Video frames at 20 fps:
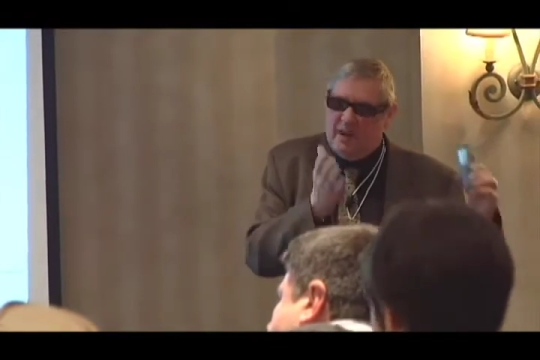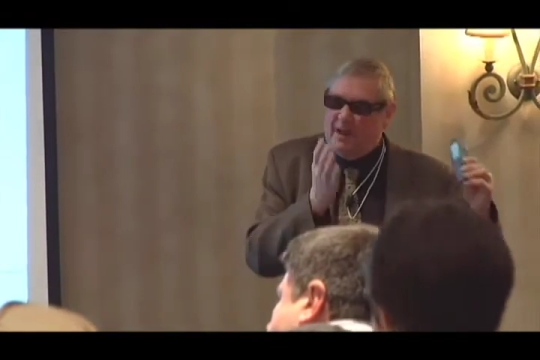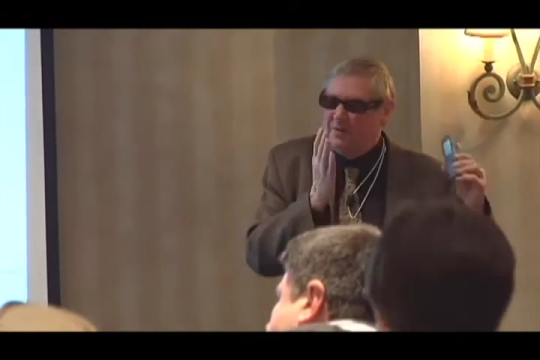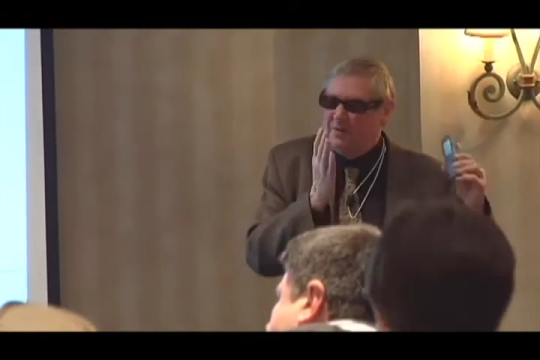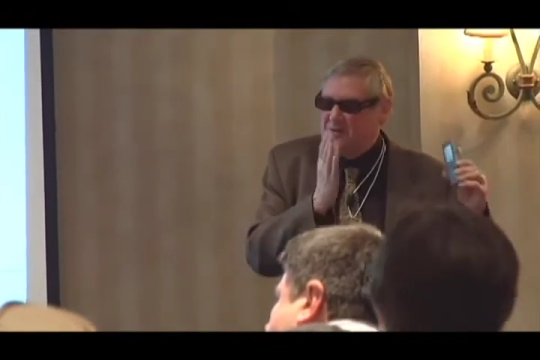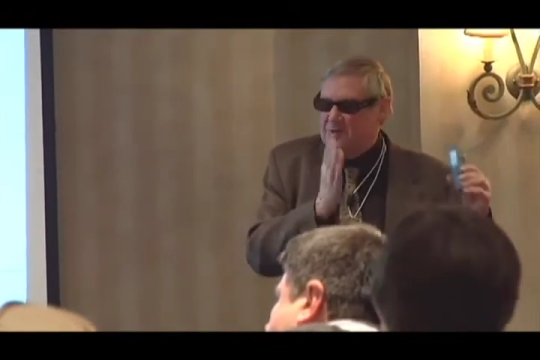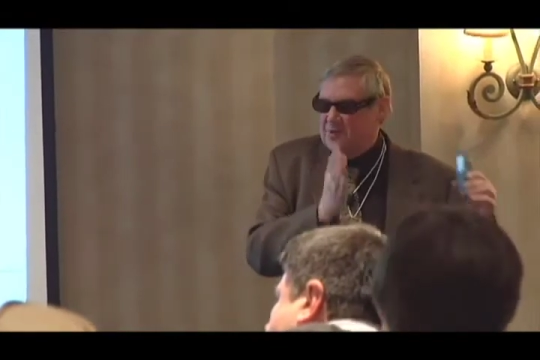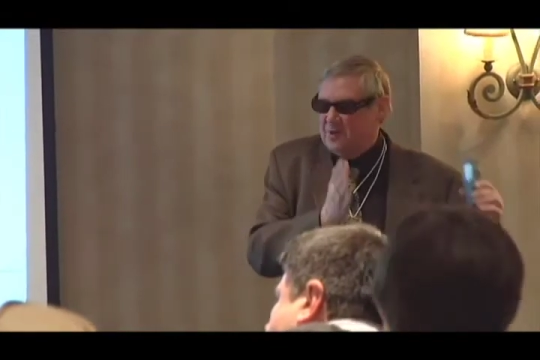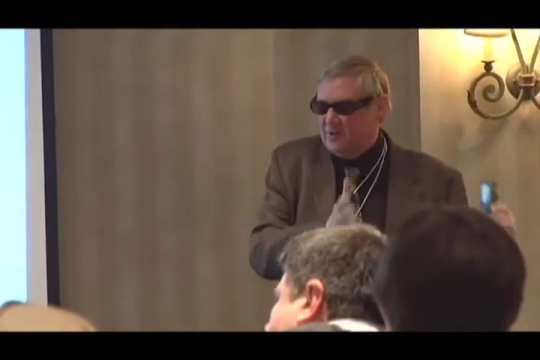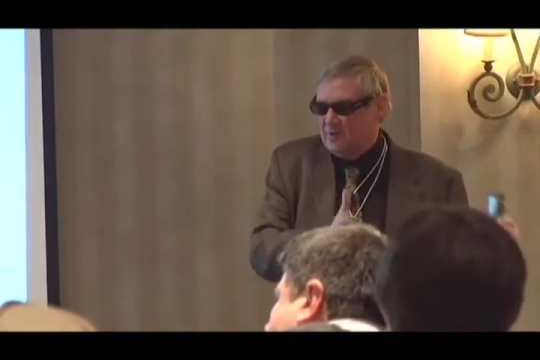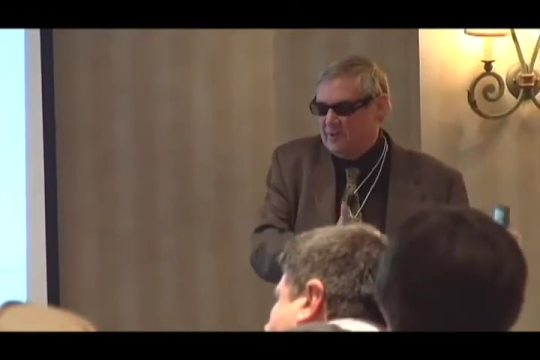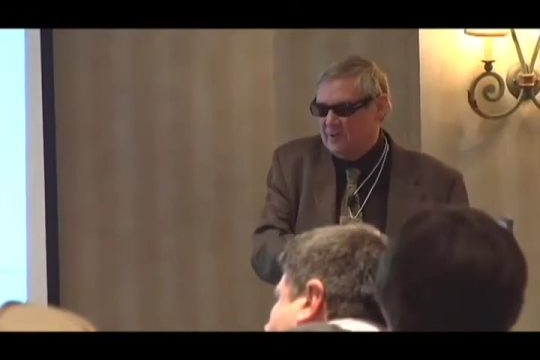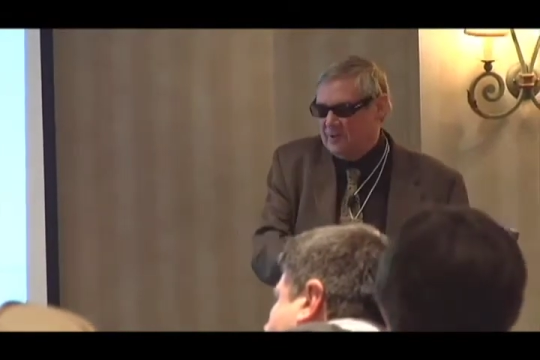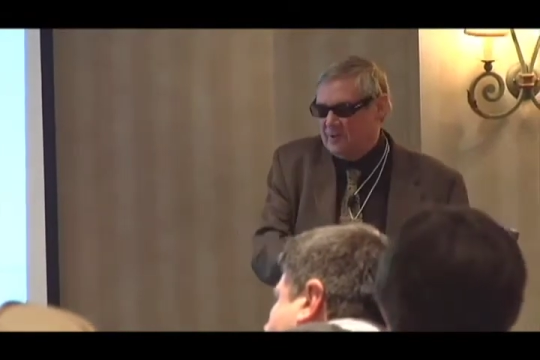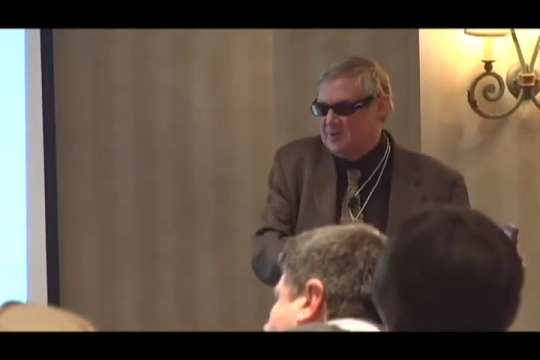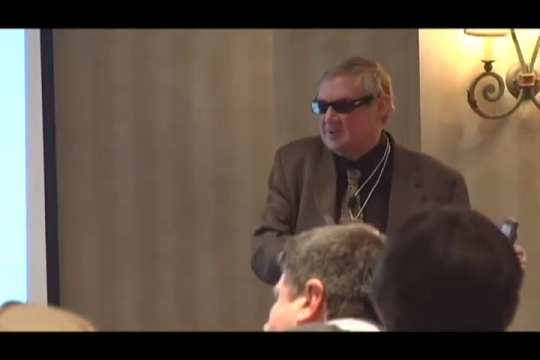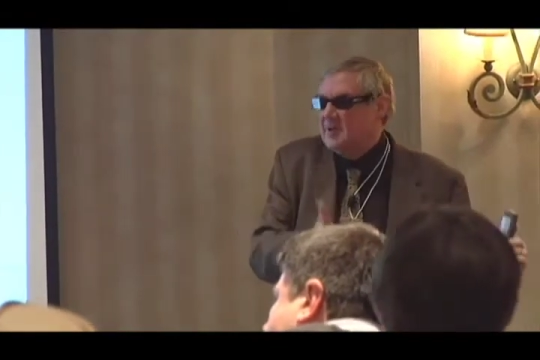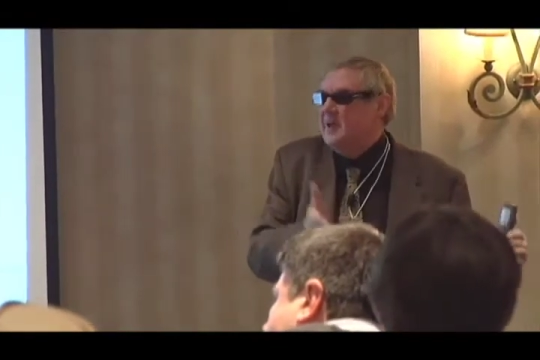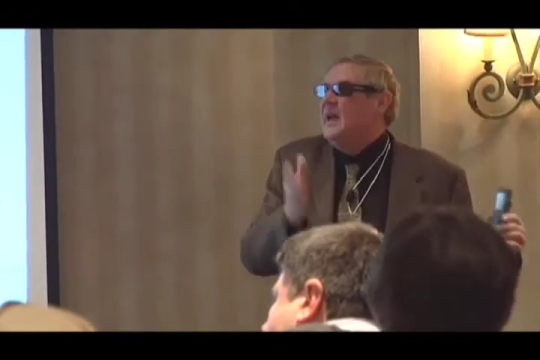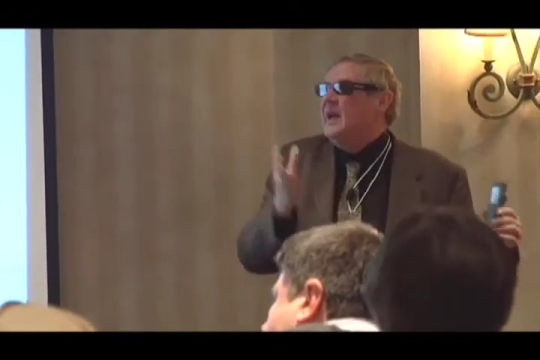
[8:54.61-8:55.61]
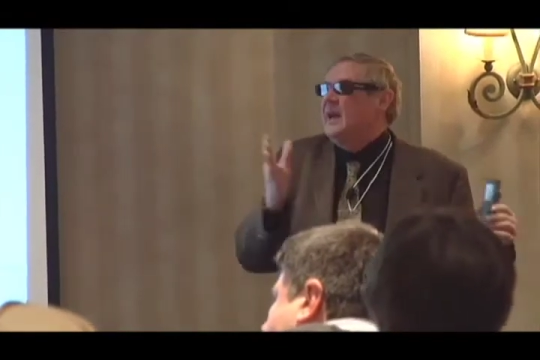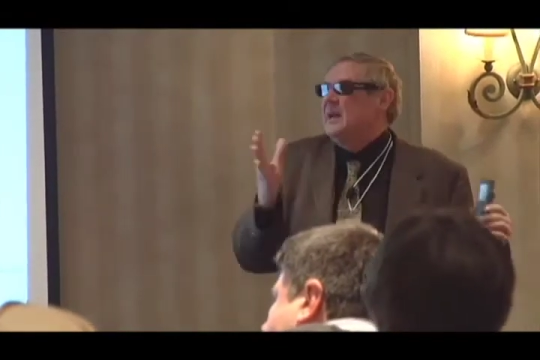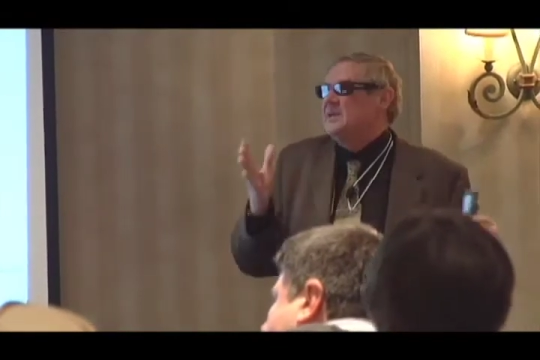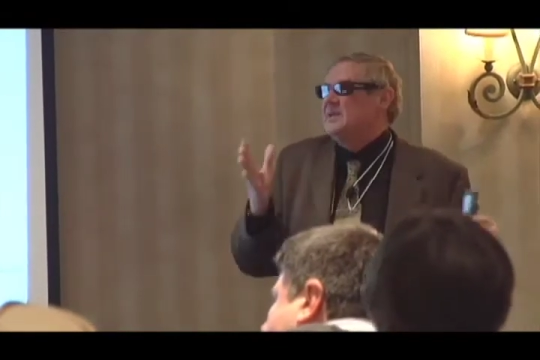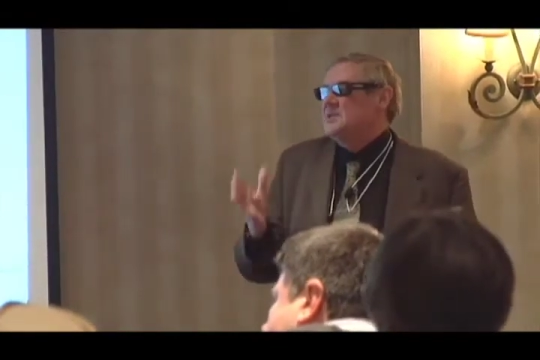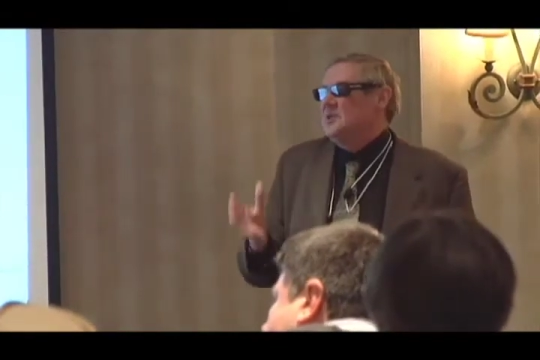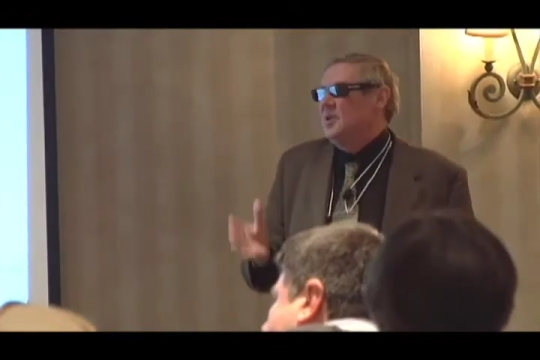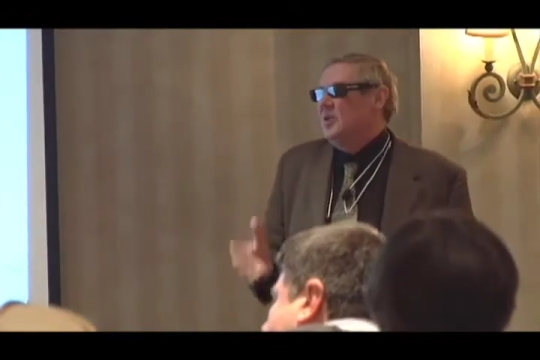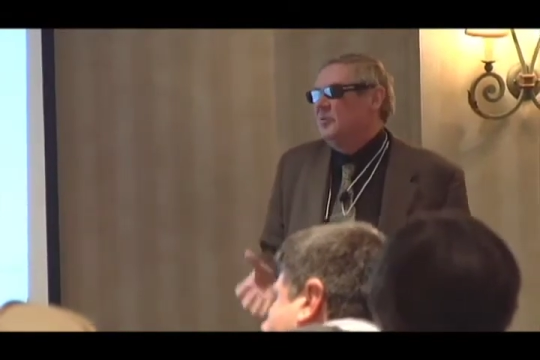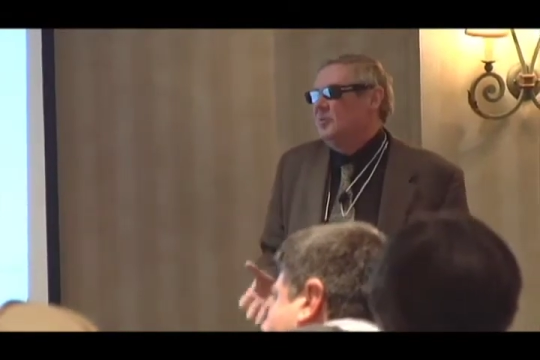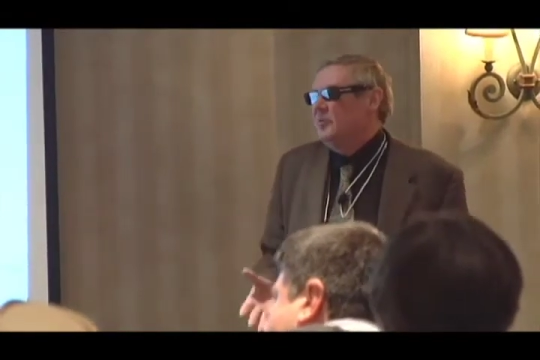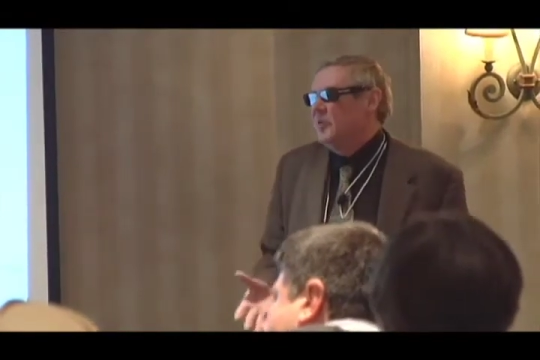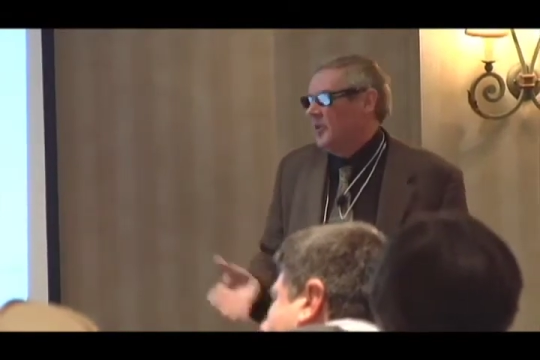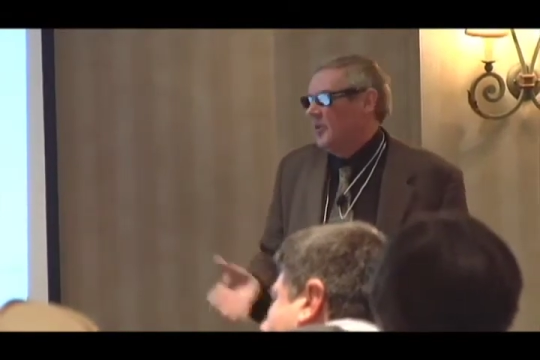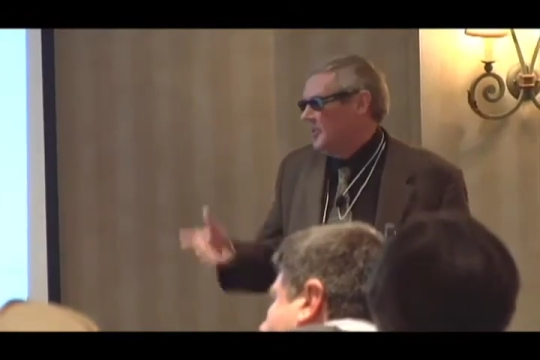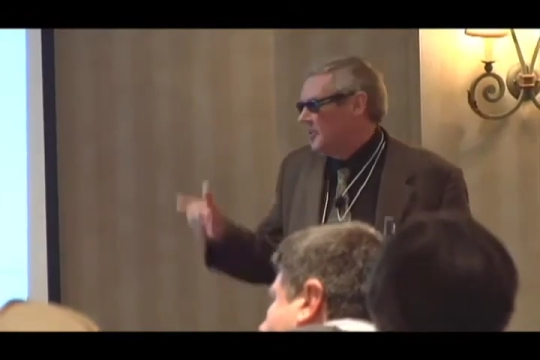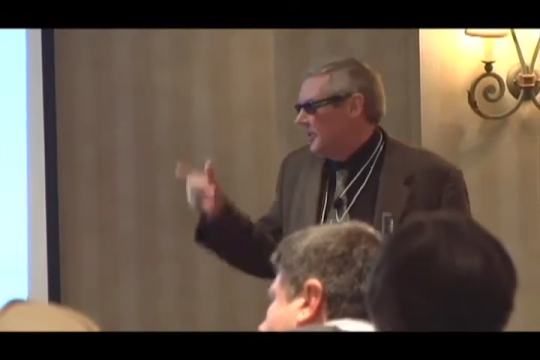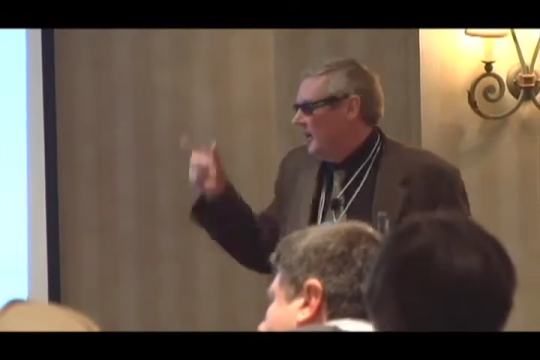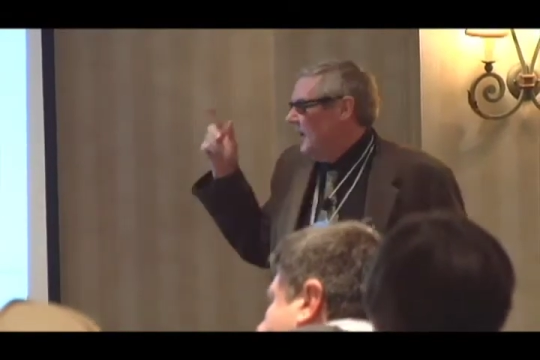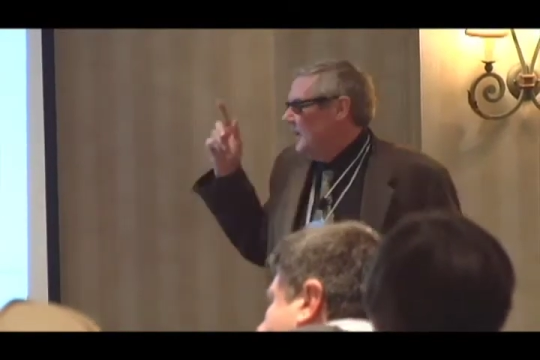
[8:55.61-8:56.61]
households and so
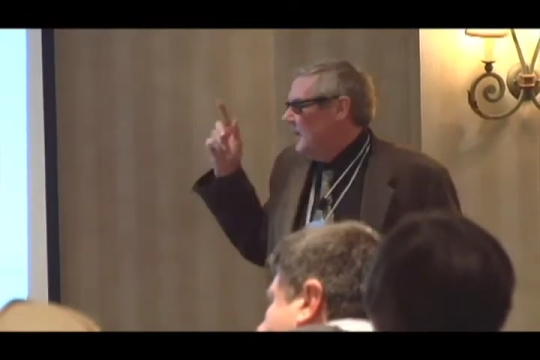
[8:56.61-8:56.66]
forth